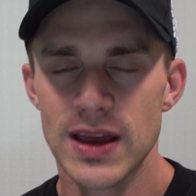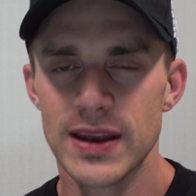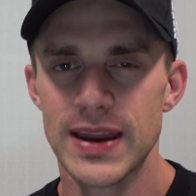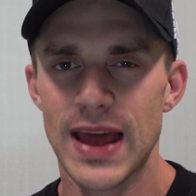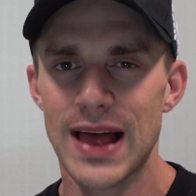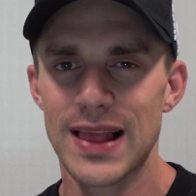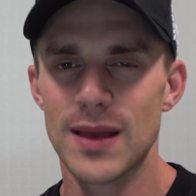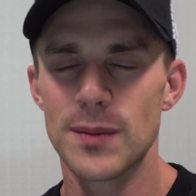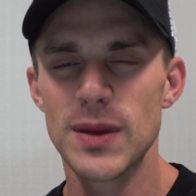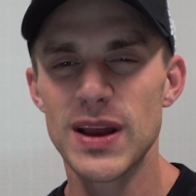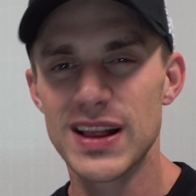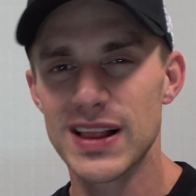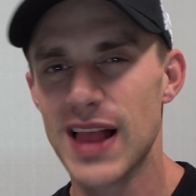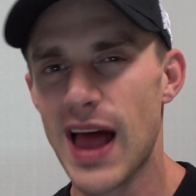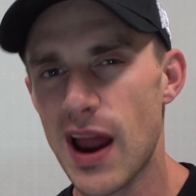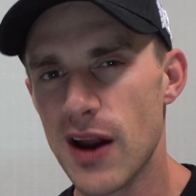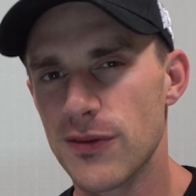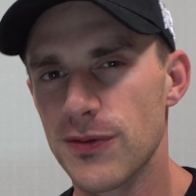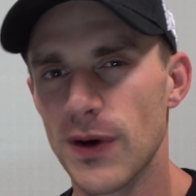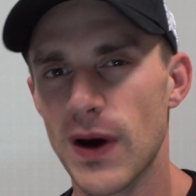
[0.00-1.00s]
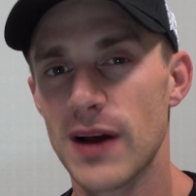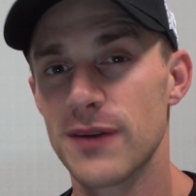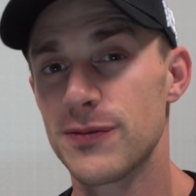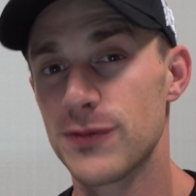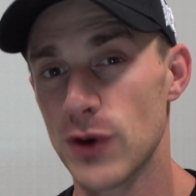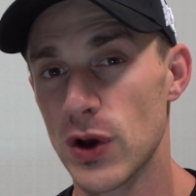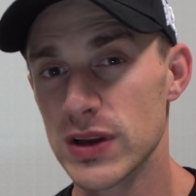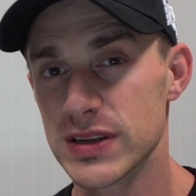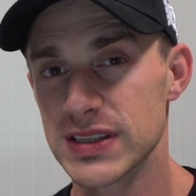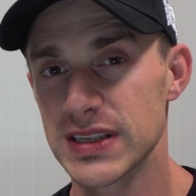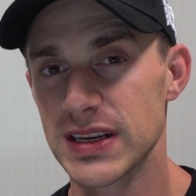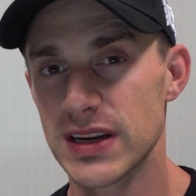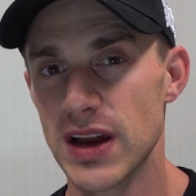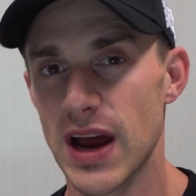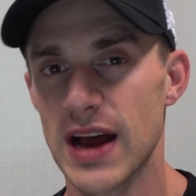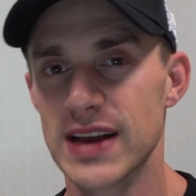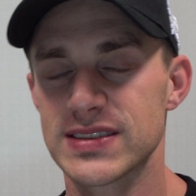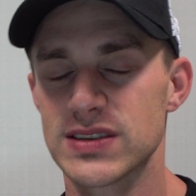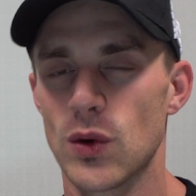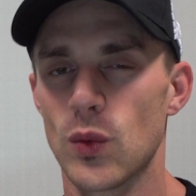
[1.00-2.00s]
Now, let me clarify firstly,
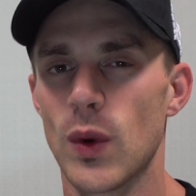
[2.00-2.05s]
guys,